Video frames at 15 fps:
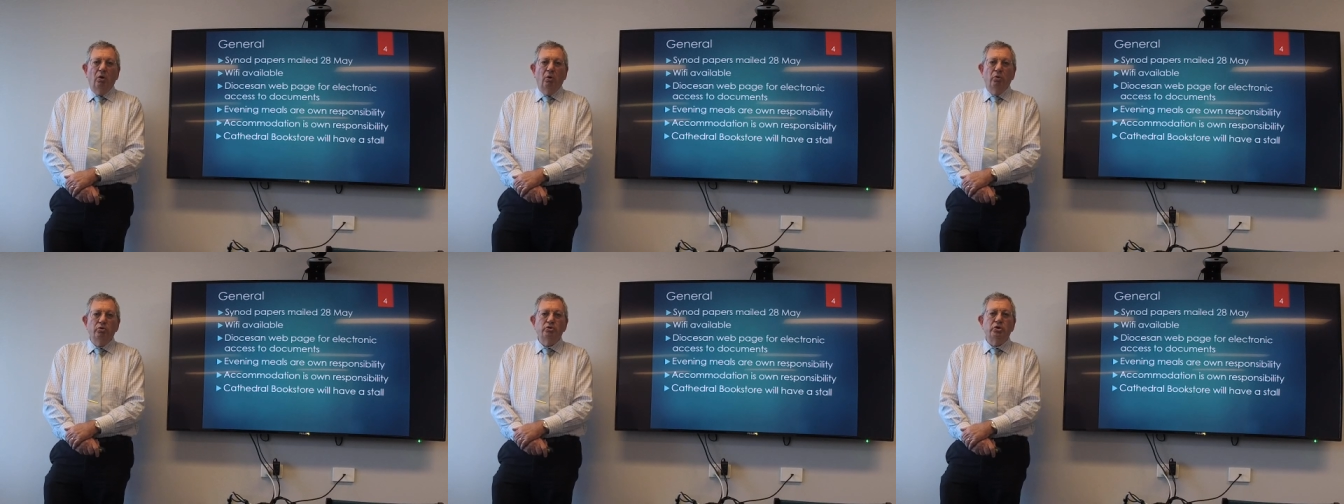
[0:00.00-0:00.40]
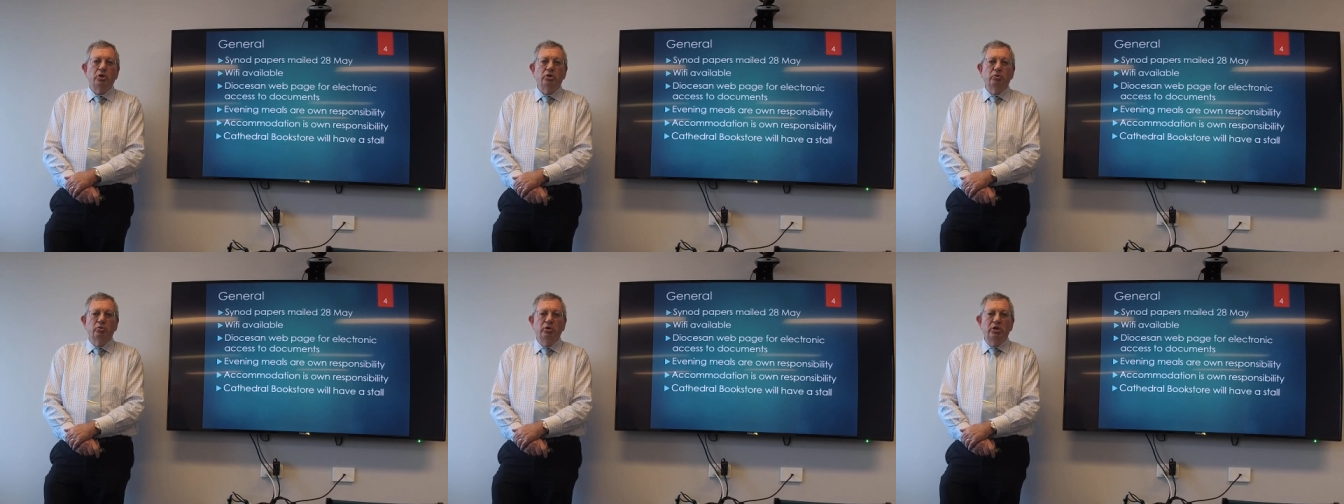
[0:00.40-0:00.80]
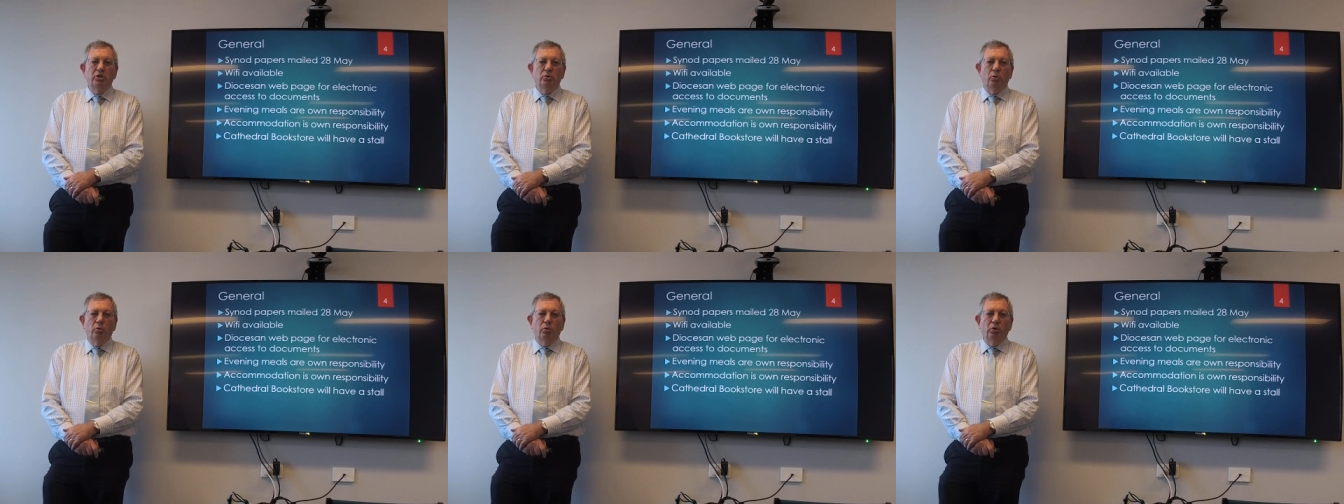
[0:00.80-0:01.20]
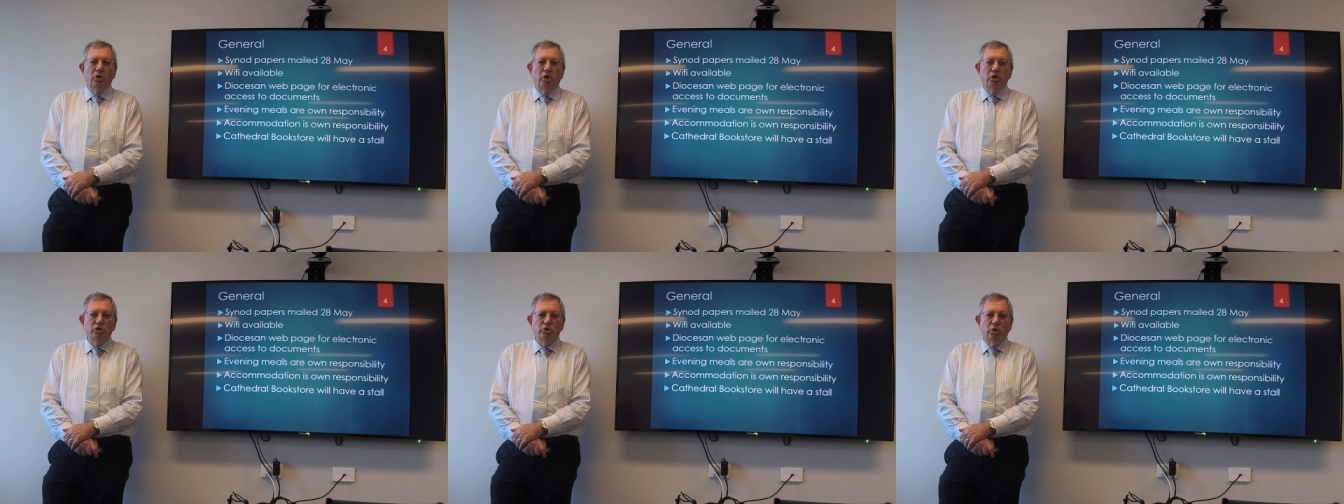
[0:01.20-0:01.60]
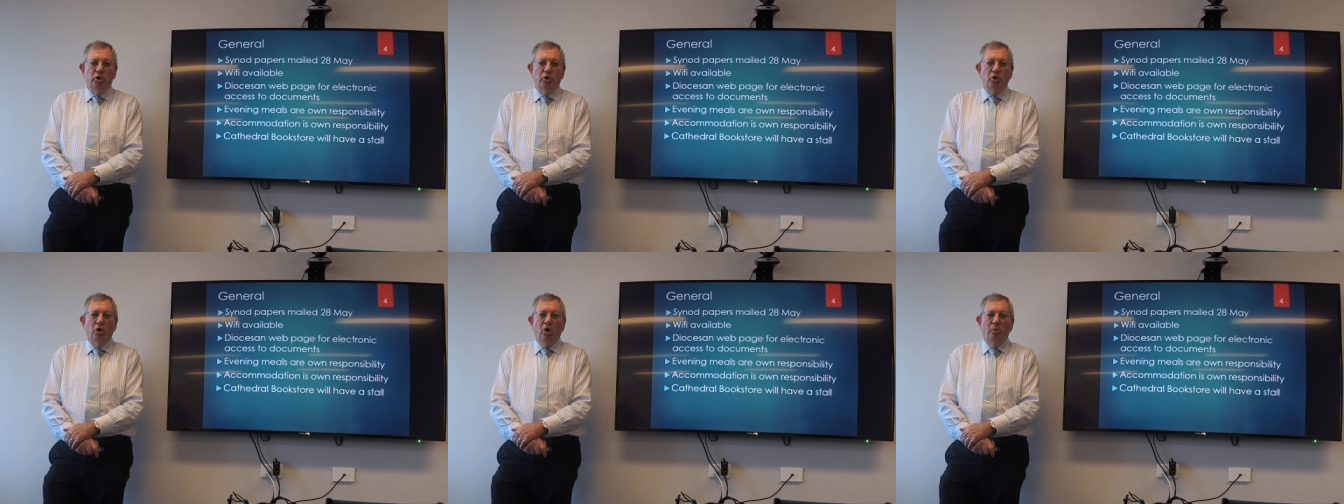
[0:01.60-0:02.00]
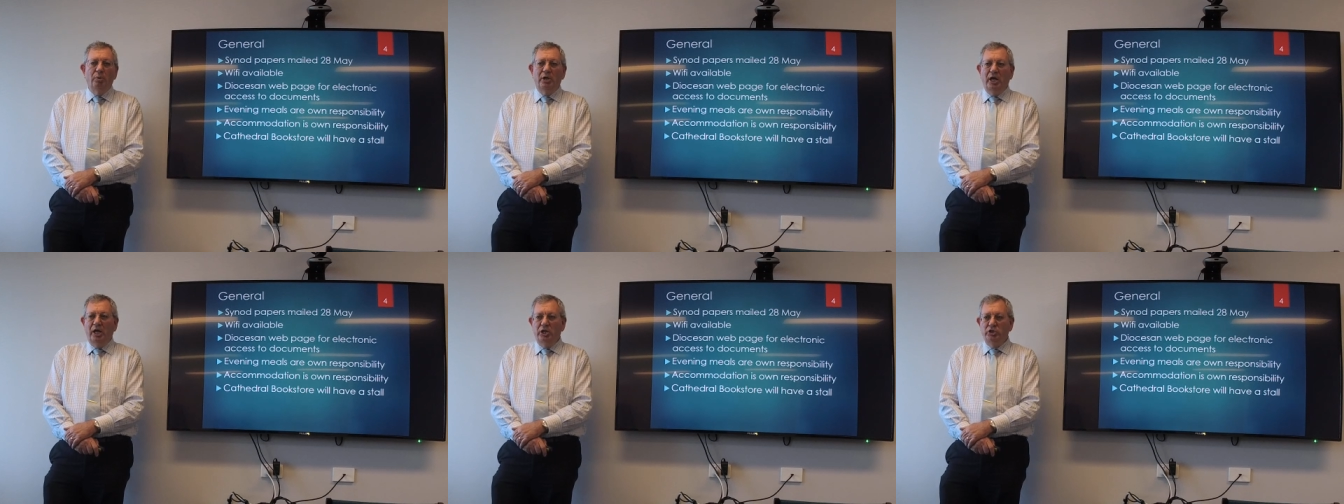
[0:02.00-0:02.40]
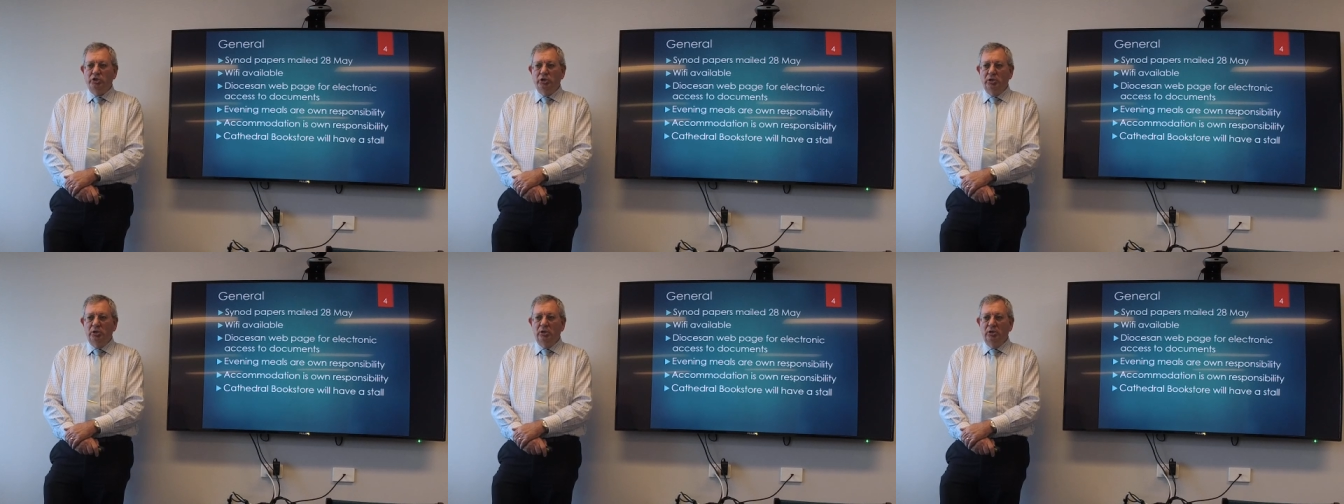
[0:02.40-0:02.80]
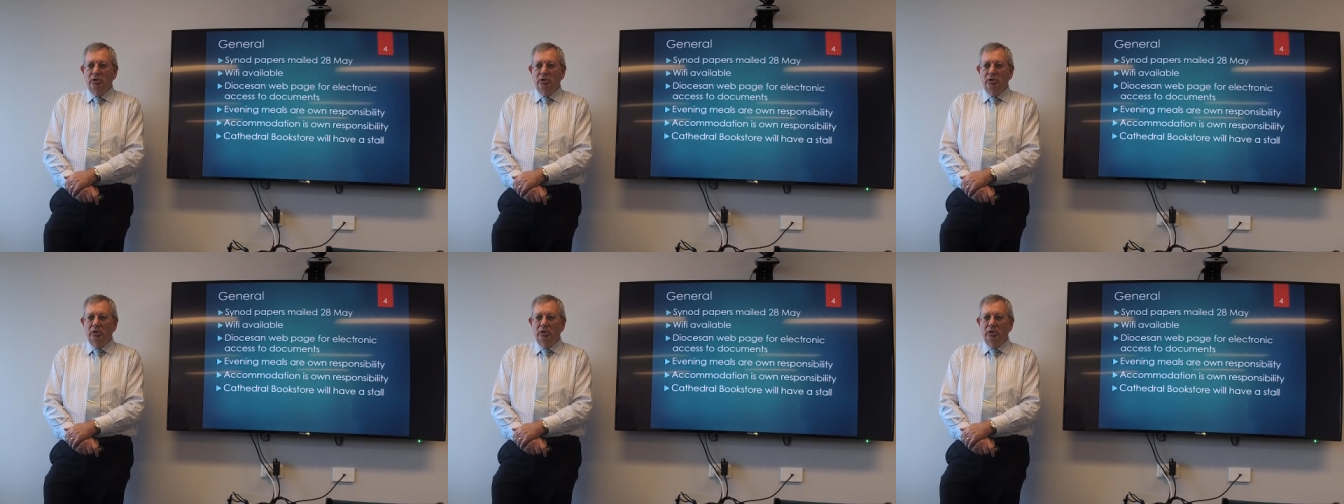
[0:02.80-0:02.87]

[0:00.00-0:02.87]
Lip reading: Also, you'll need to organise your own accommodation.